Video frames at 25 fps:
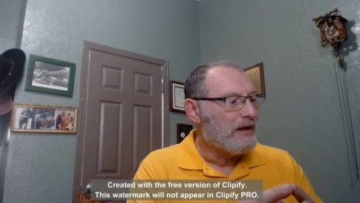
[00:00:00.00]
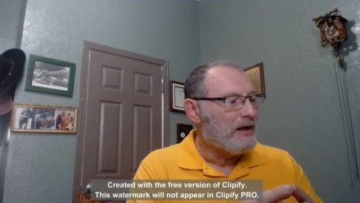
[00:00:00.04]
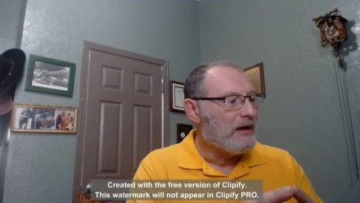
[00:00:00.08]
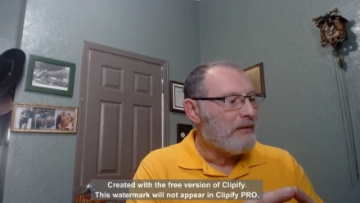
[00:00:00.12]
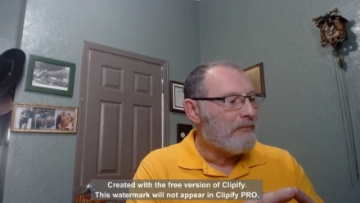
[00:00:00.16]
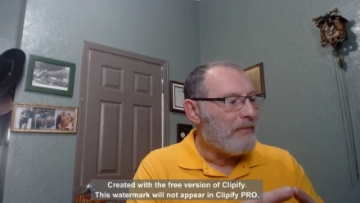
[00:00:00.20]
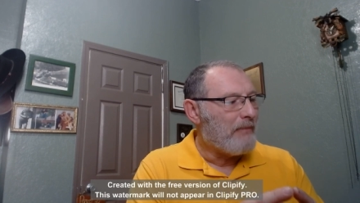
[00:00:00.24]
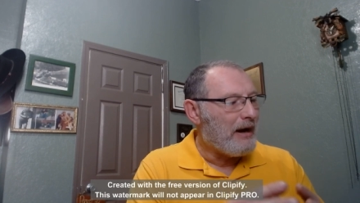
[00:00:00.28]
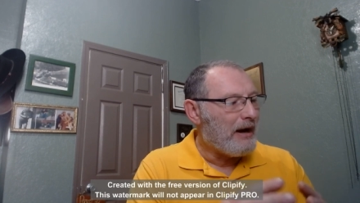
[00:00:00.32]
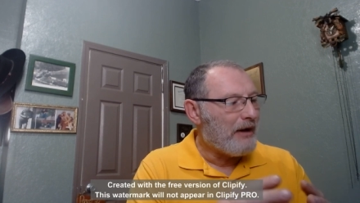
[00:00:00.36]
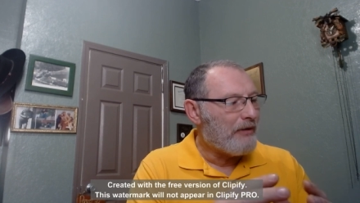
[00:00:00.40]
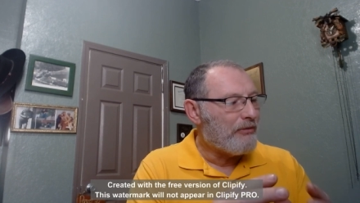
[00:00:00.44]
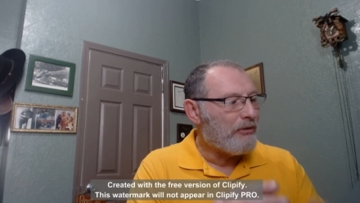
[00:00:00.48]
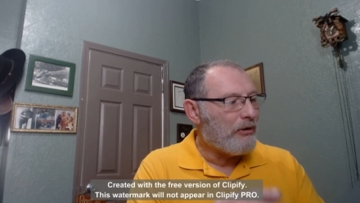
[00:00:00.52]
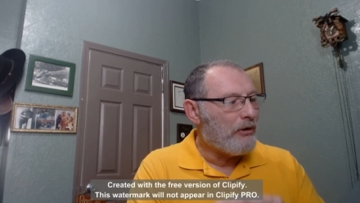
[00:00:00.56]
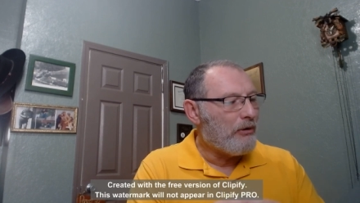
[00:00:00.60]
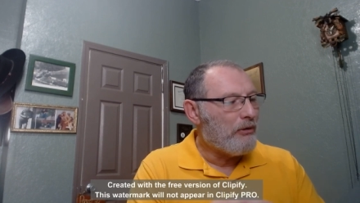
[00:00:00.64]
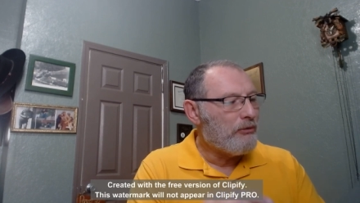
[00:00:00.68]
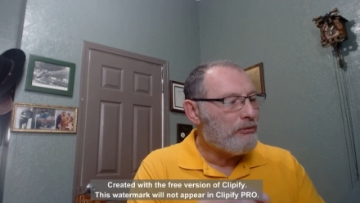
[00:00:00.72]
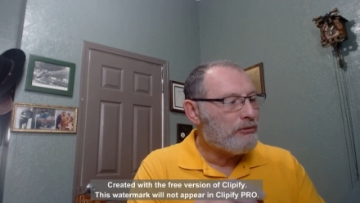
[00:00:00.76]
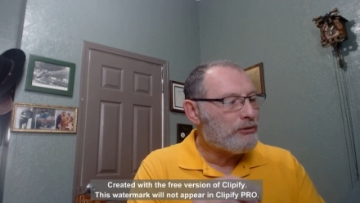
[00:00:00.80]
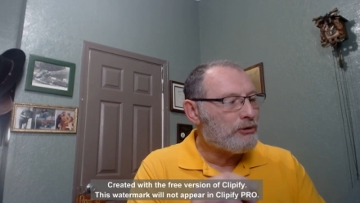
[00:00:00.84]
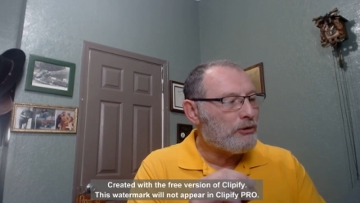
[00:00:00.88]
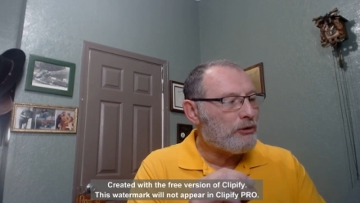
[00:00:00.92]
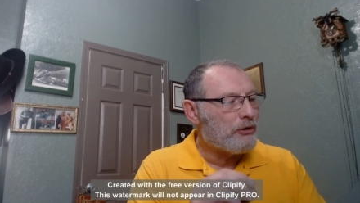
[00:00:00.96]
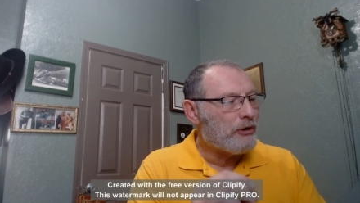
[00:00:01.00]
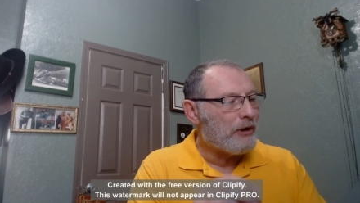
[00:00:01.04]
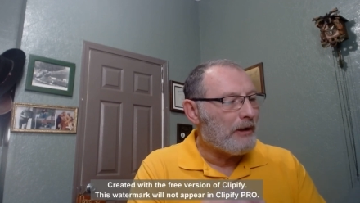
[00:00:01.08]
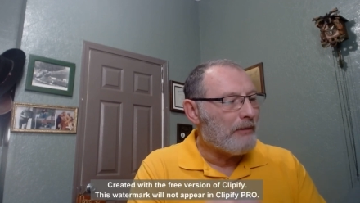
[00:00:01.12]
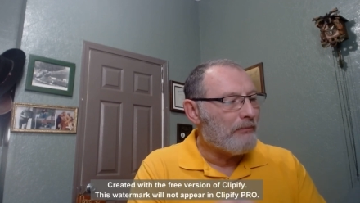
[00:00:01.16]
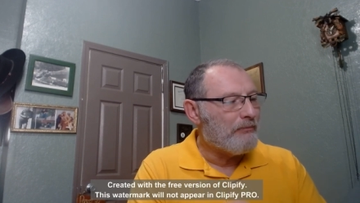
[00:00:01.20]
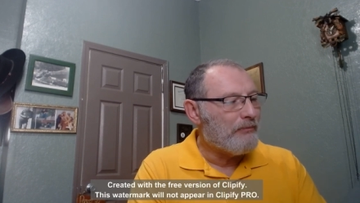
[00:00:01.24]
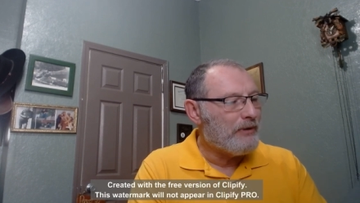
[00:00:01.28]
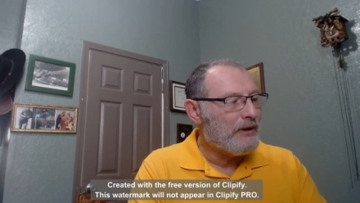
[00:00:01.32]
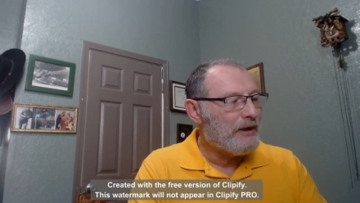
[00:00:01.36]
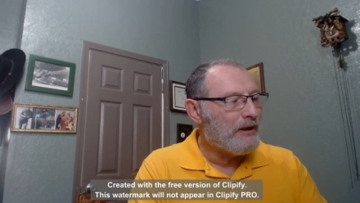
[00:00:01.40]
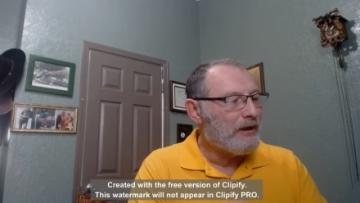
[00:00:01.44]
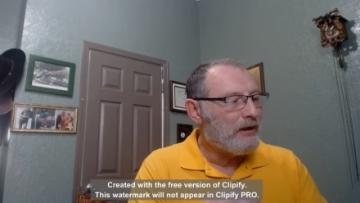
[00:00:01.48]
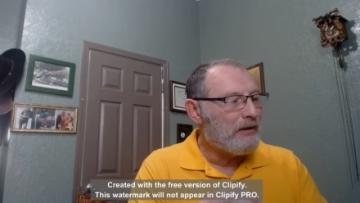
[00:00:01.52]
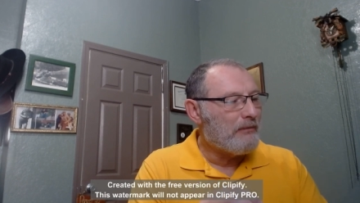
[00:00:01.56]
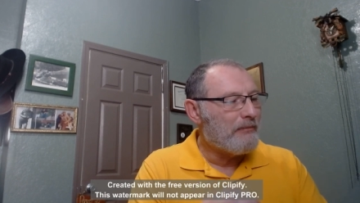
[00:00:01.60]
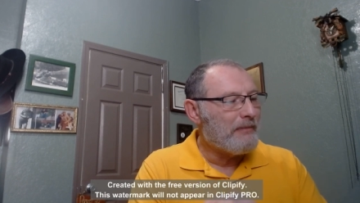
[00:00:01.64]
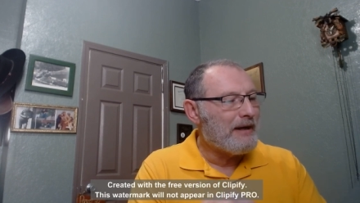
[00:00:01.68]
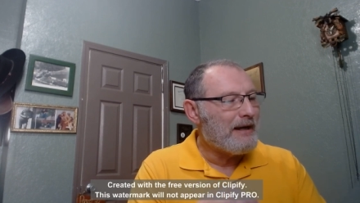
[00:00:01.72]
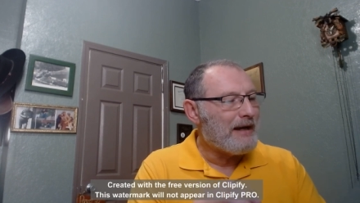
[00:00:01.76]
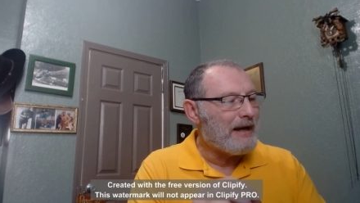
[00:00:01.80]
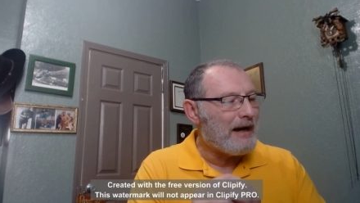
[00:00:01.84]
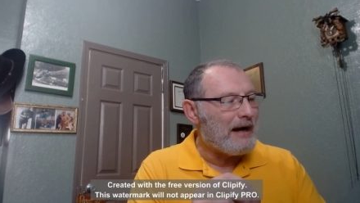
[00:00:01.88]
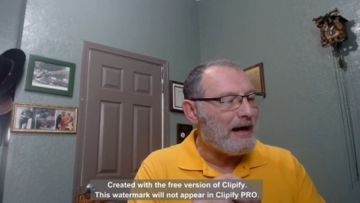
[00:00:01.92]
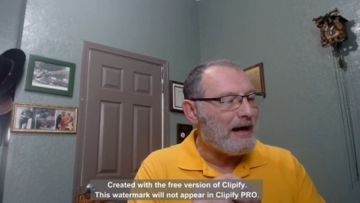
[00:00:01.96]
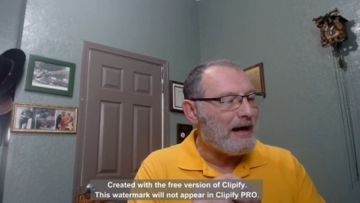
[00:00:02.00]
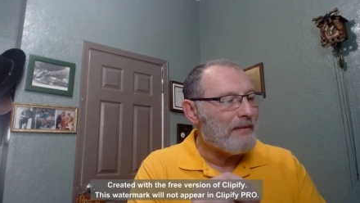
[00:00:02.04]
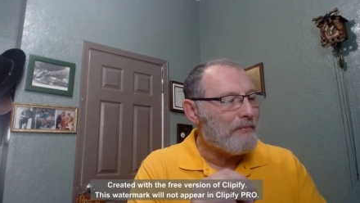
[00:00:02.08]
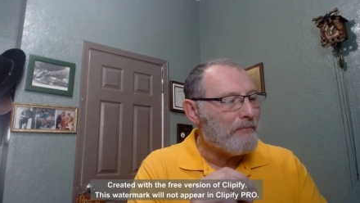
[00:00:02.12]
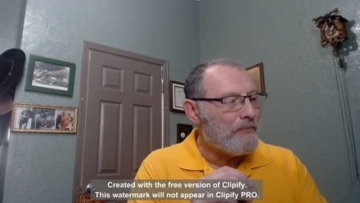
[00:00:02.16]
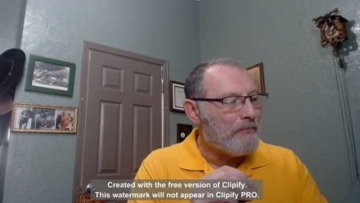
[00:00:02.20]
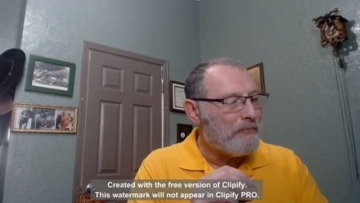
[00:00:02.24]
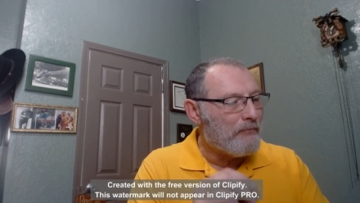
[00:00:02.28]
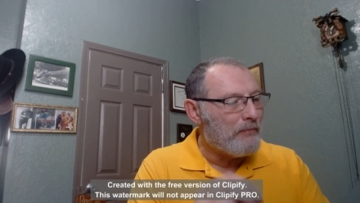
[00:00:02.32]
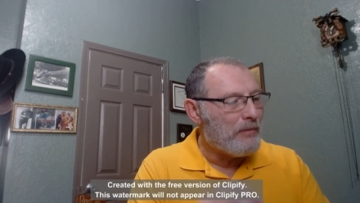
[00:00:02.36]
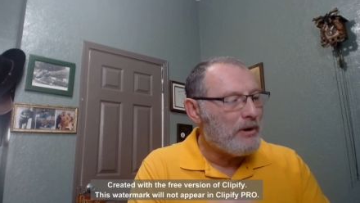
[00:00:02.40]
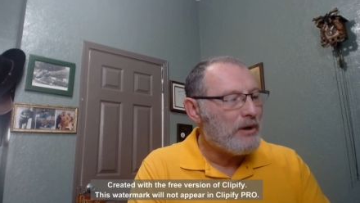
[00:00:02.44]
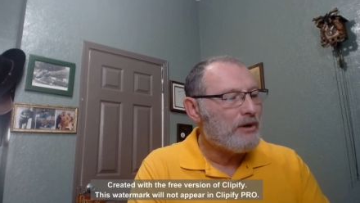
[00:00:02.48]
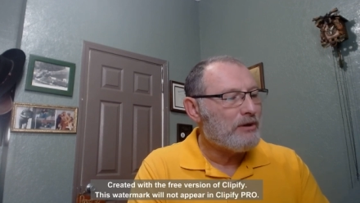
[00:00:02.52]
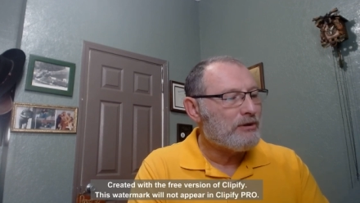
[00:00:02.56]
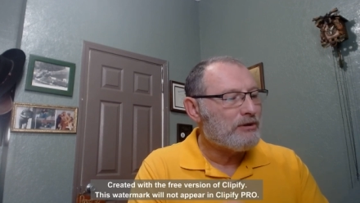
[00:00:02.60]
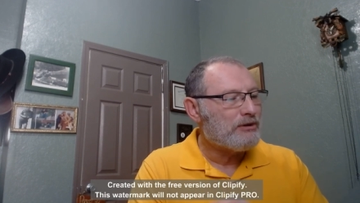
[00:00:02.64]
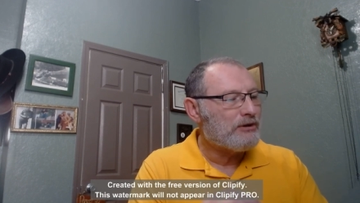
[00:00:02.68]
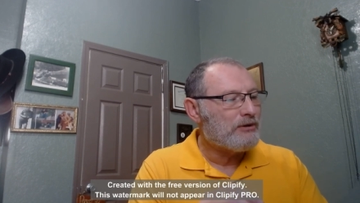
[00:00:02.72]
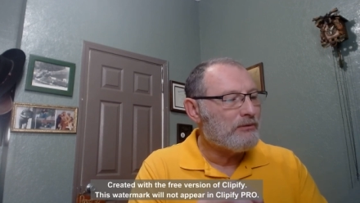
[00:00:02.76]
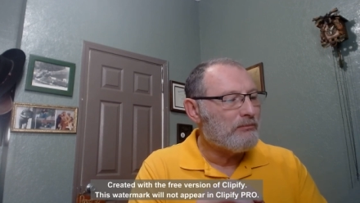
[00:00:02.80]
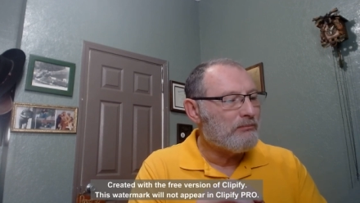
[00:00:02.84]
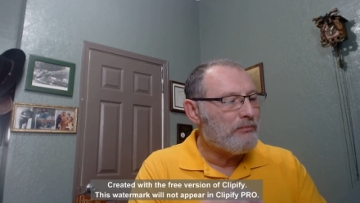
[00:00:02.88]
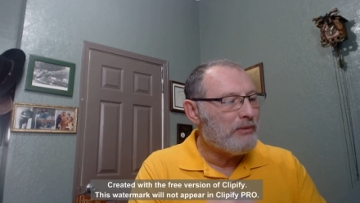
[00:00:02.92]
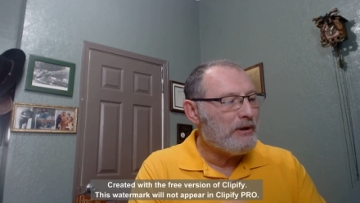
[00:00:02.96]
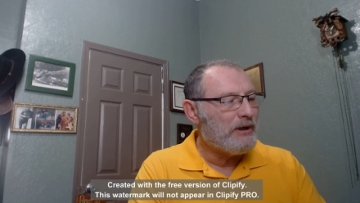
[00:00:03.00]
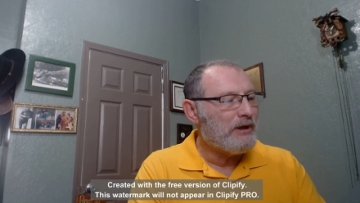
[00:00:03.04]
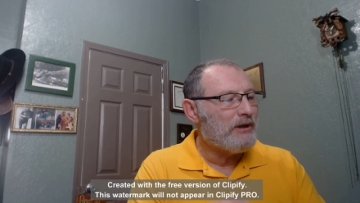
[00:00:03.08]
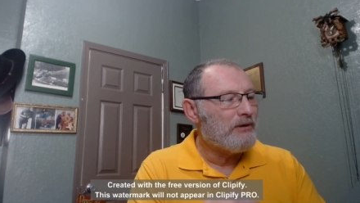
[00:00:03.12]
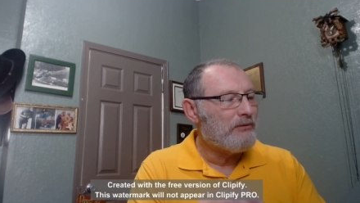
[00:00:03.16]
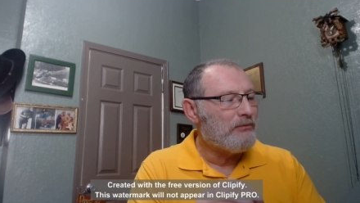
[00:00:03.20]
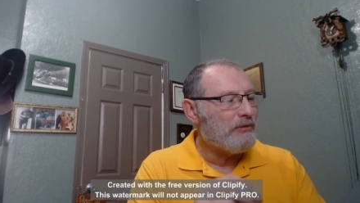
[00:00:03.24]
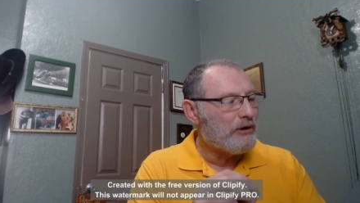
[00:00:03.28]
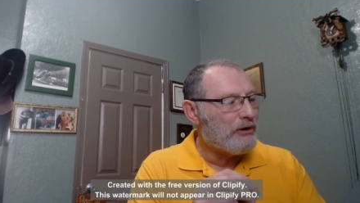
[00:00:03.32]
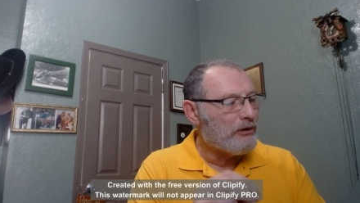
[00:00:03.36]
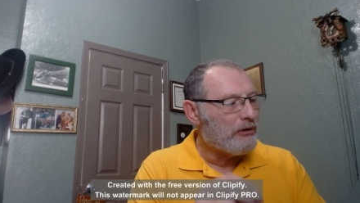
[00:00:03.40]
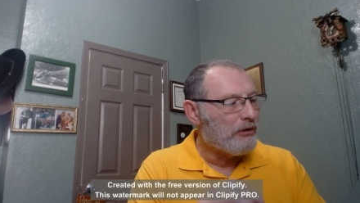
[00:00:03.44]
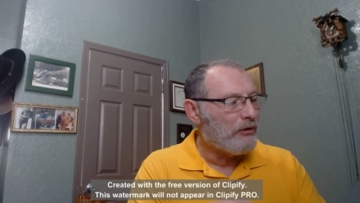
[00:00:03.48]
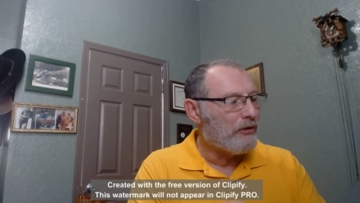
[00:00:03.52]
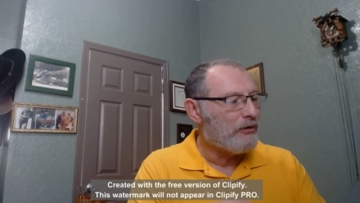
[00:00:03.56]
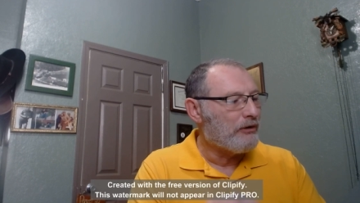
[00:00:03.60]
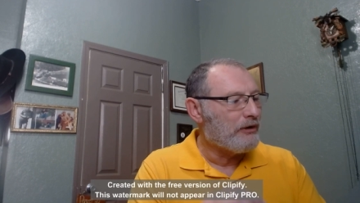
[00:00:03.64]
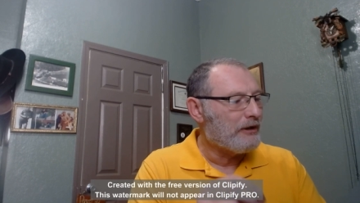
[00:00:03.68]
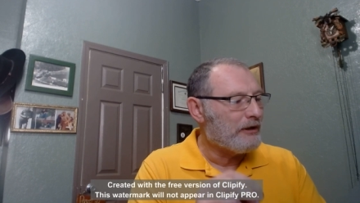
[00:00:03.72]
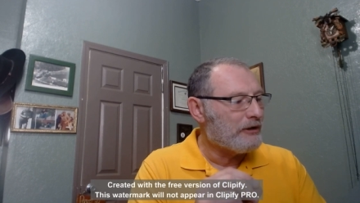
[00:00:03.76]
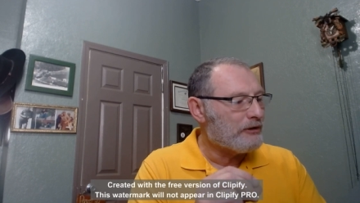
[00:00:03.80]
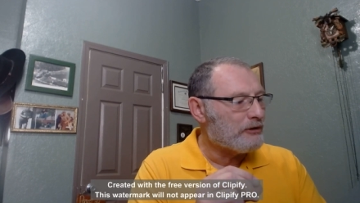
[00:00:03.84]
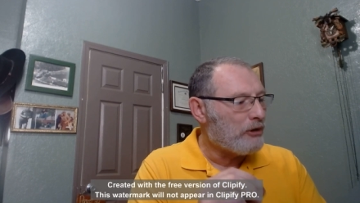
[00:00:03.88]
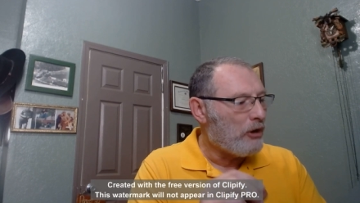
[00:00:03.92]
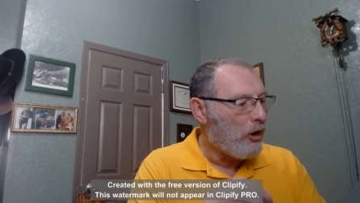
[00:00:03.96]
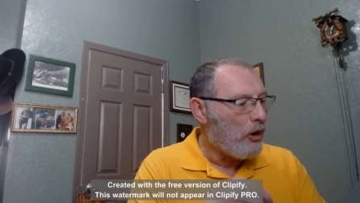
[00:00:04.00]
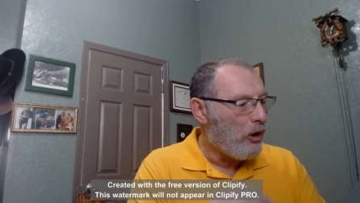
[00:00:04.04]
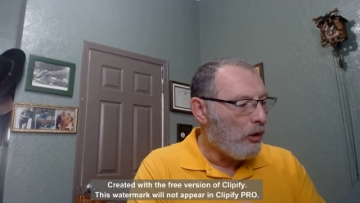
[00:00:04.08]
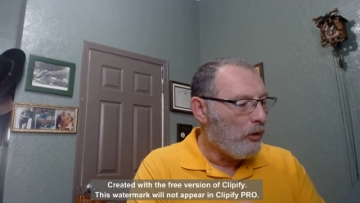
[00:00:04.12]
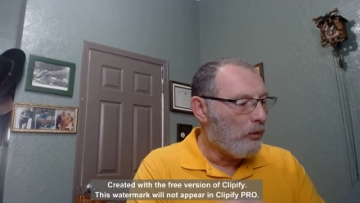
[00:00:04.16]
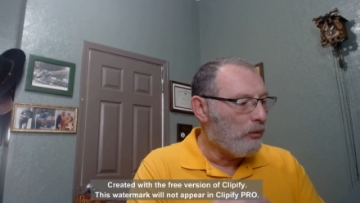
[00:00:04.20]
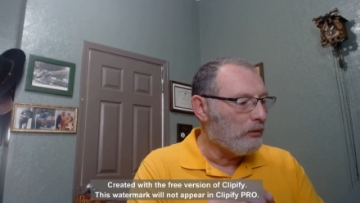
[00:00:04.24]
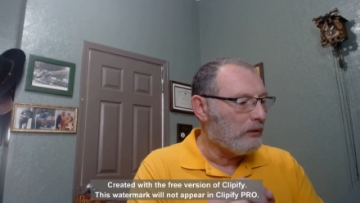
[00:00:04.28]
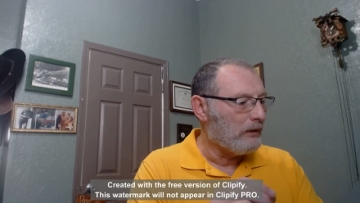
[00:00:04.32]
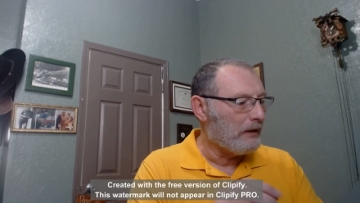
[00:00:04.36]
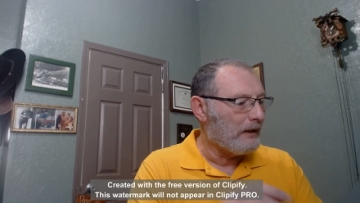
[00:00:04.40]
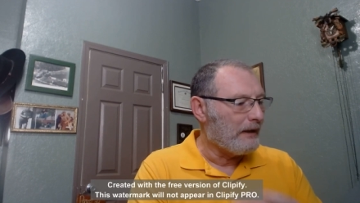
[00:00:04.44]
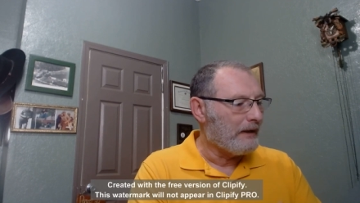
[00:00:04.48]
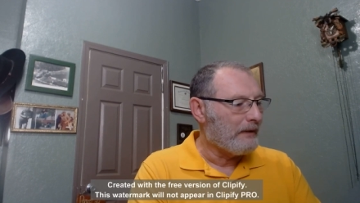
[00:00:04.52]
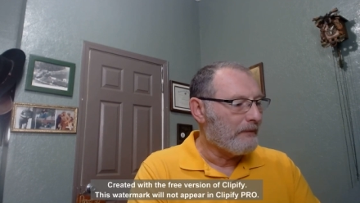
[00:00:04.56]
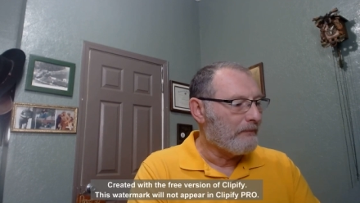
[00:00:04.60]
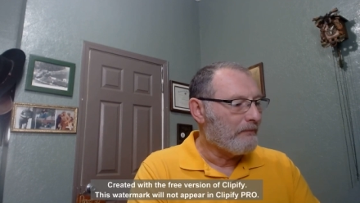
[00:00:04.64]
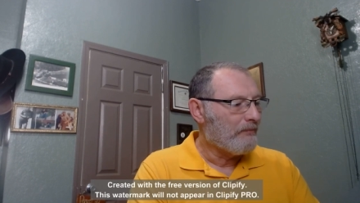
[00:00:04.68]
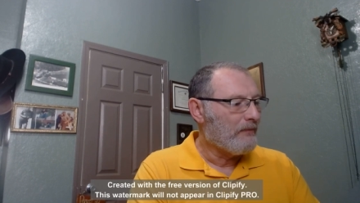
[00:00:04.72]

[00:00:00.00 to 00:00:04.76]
By those who come near me, I must be regarded as holy,